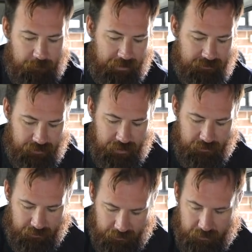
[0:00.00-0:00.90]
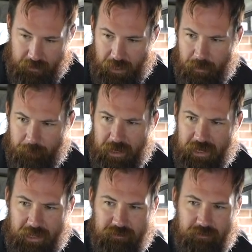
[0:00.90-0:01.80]
back seat.
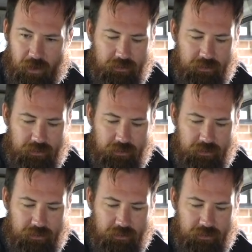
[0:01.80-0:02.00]
It has